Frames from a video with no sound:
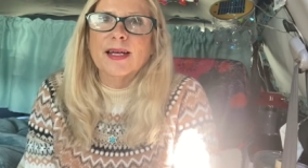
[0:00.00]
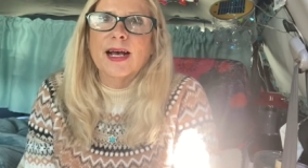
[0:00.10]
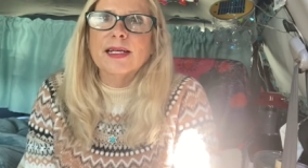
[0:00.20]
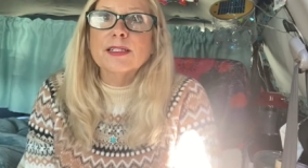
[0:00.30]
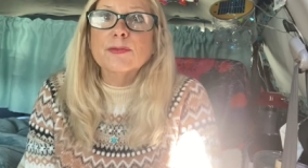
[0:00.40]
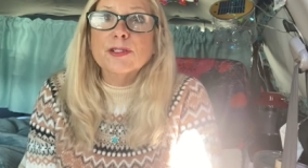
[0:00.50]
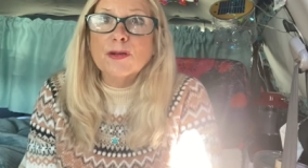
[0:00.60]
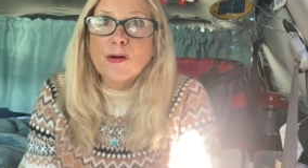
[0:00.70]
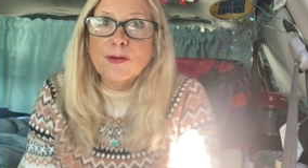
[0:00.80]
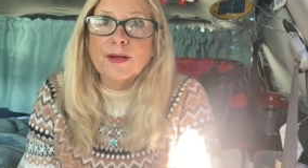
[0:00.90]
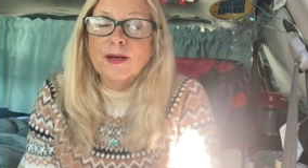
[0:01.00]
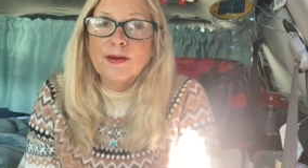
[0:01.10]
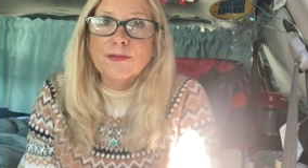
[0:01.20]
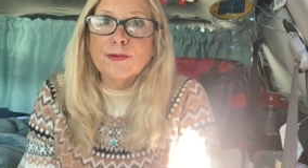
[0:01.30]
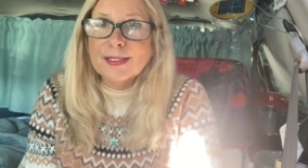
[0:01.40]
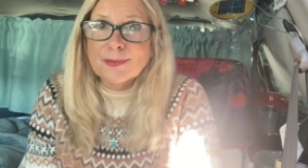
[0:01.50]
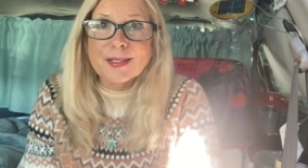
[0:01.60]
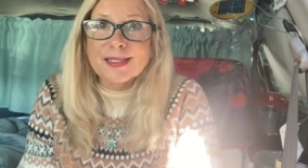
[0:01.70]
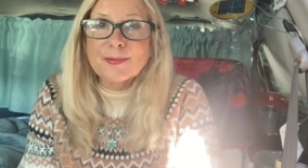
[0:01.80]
as a result of Christmas,